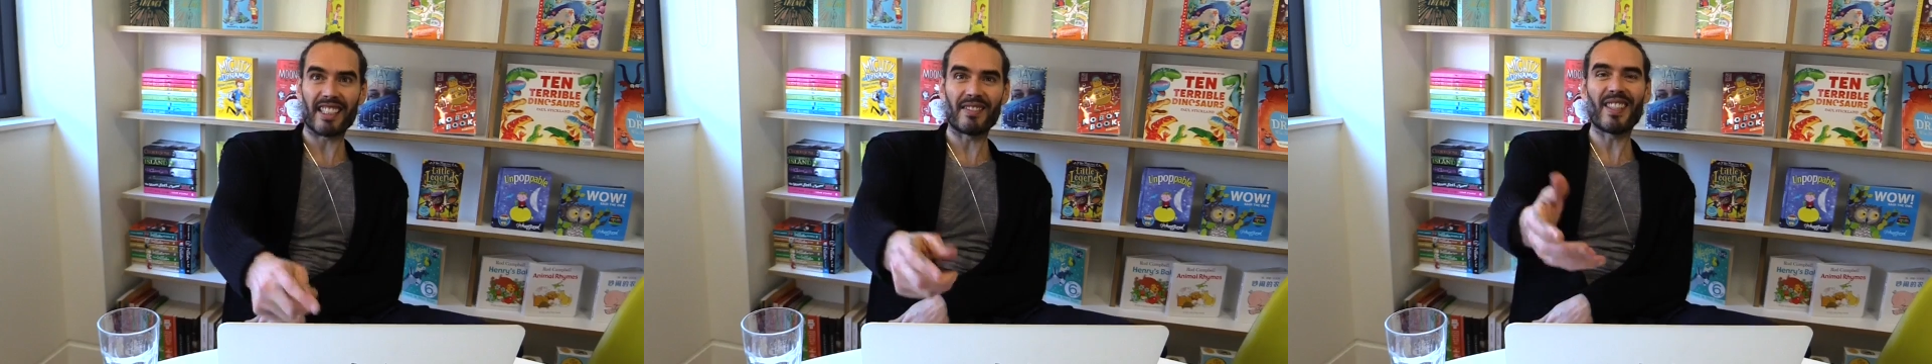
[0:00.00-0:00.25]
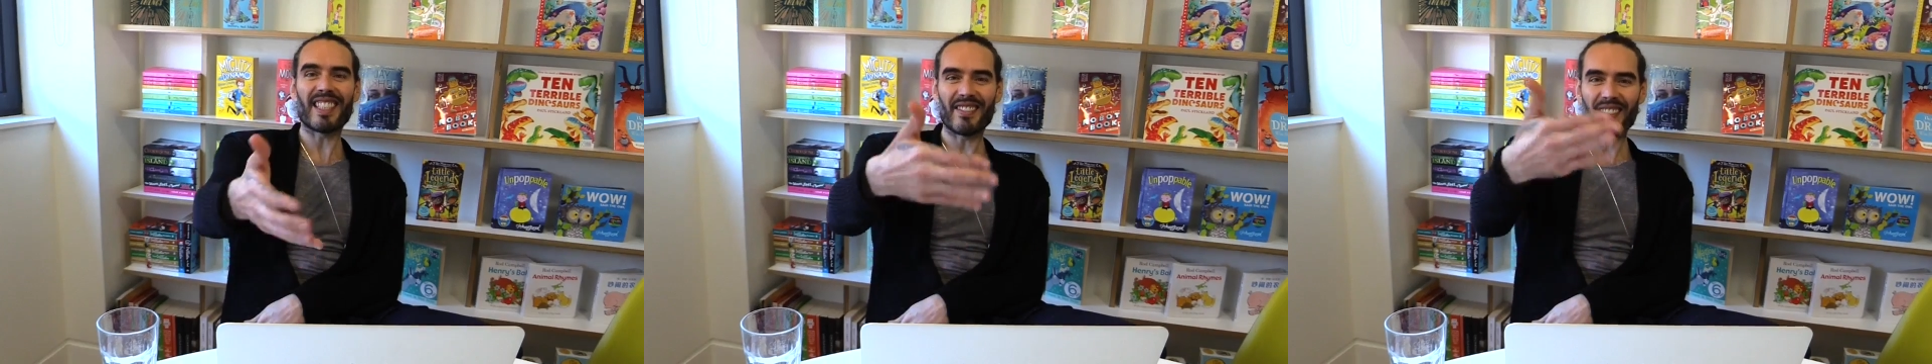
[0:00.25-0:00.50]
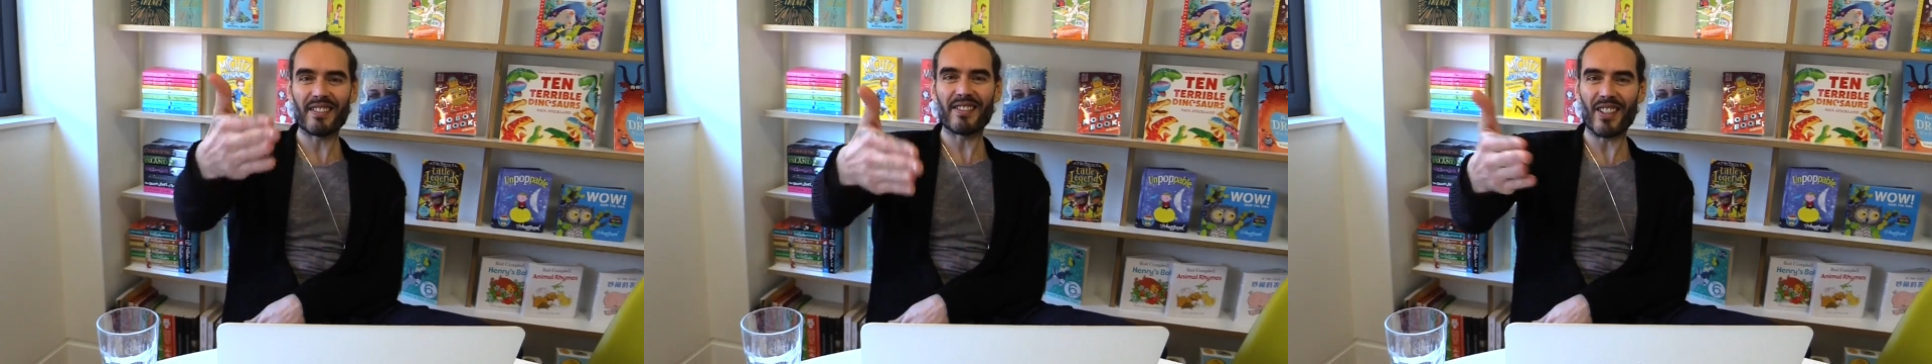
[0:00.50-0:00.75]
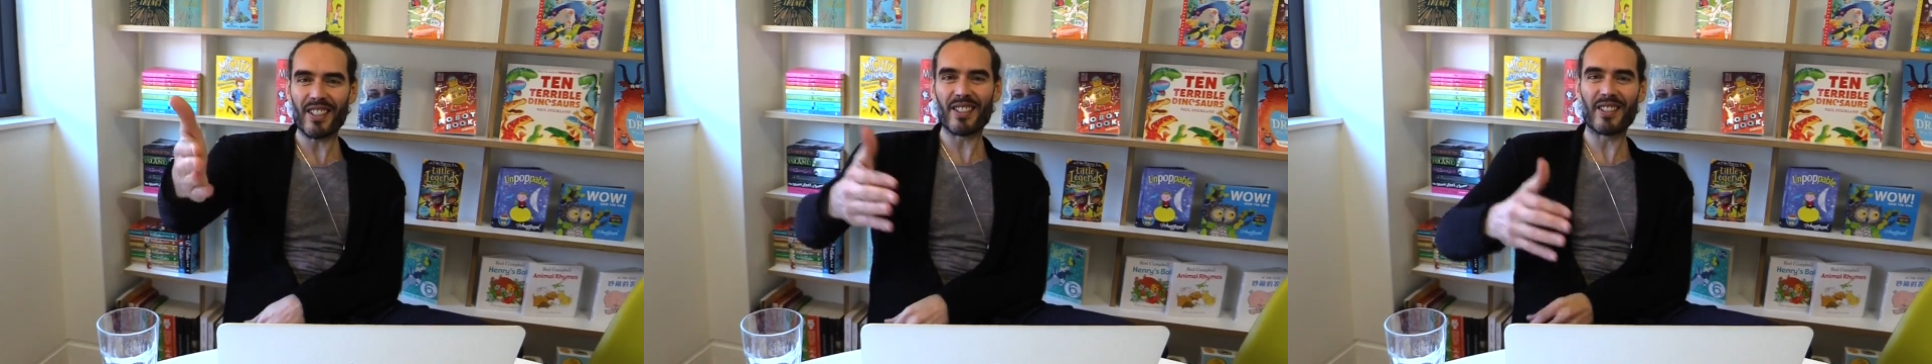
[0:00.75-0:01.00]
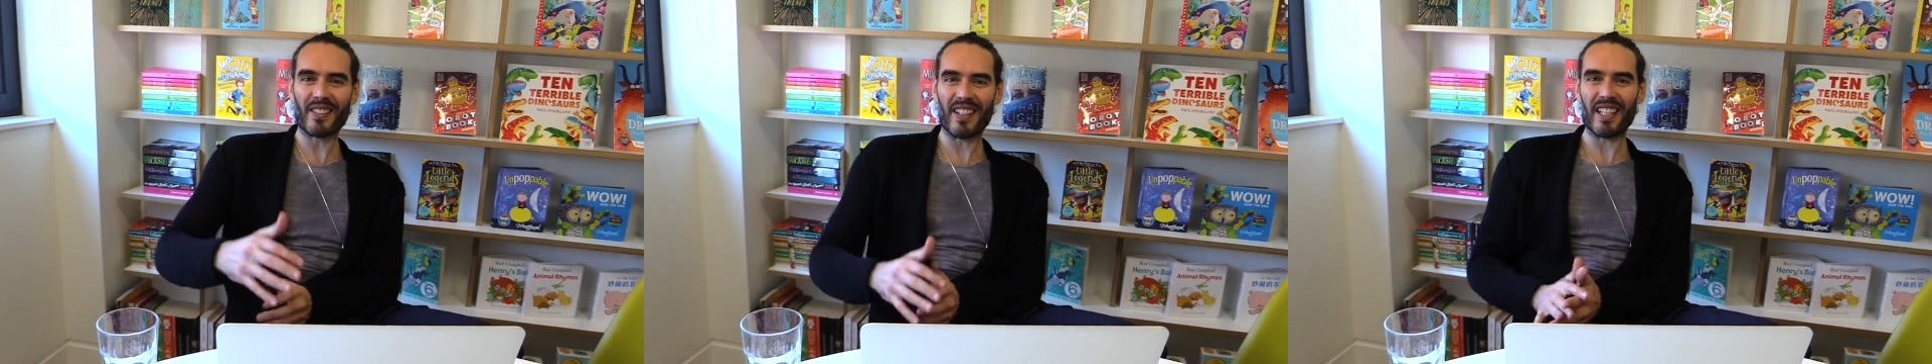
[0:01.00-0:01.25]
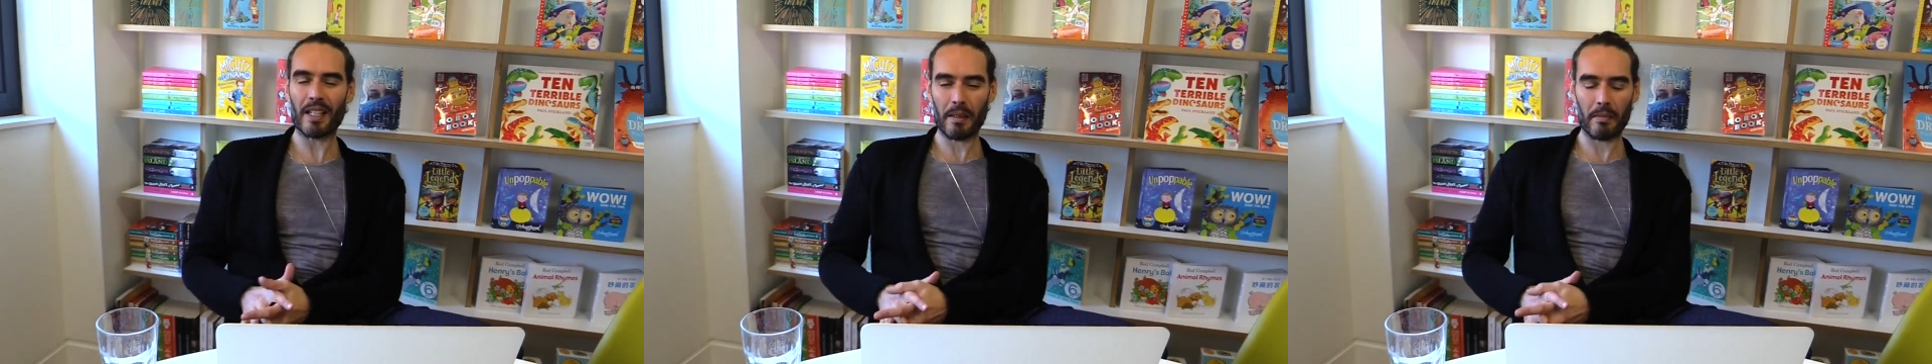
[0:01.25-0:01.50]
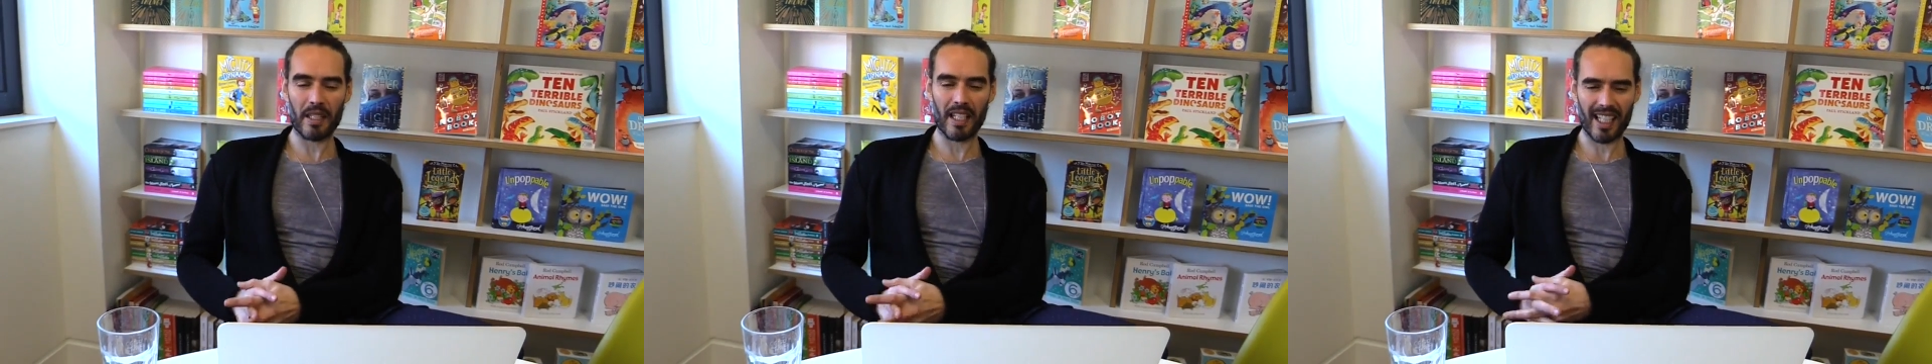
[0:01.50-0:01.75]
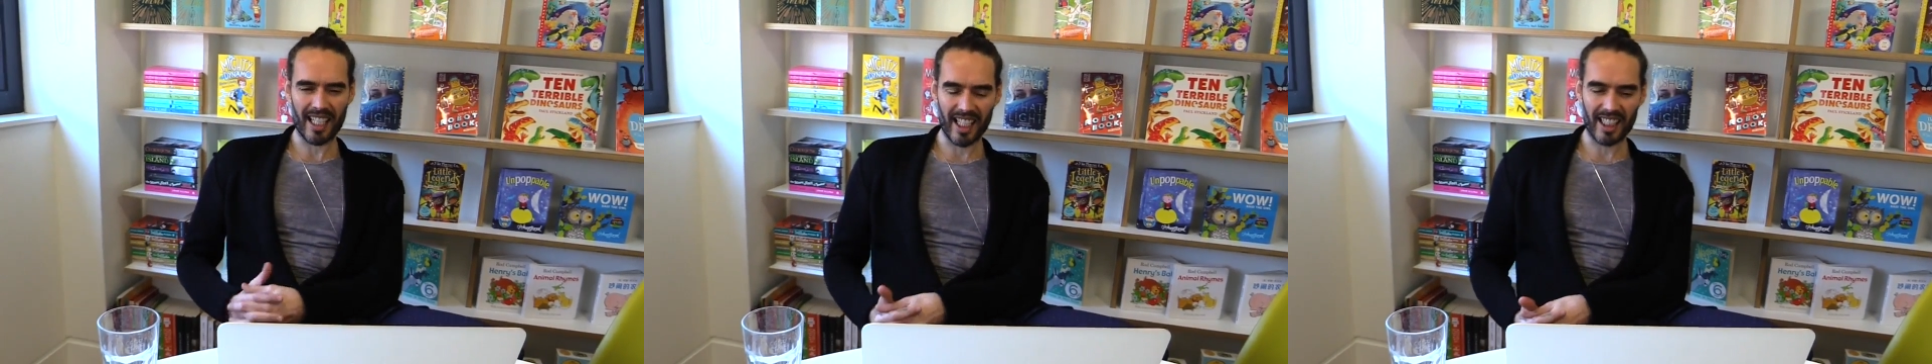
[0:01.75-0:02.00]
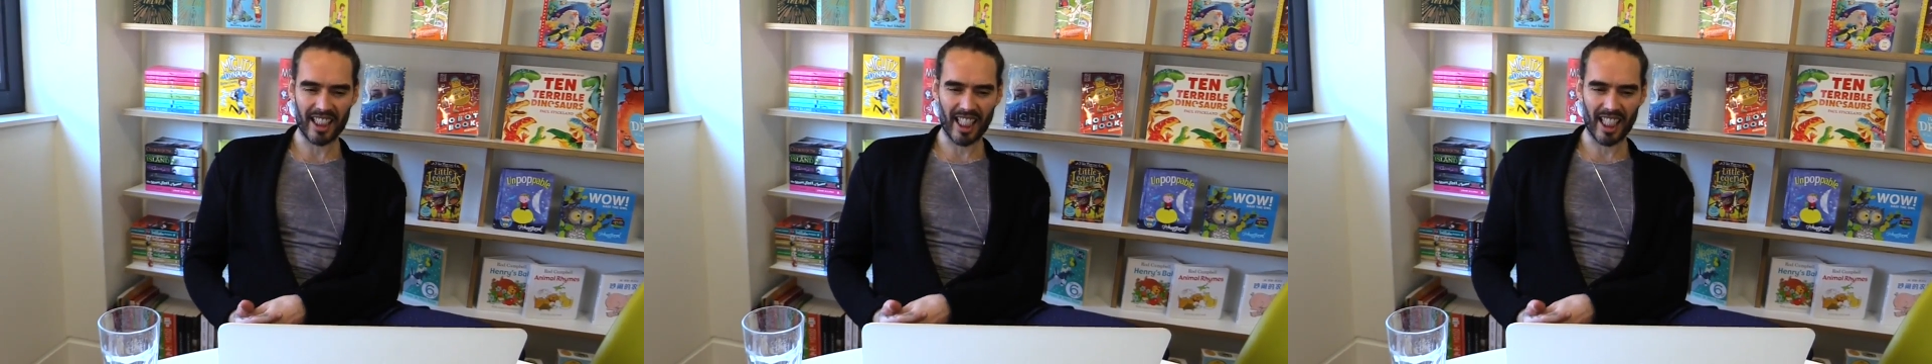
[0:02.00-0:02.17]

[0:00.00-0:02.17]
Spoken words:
That's amazing when Fox talk about the media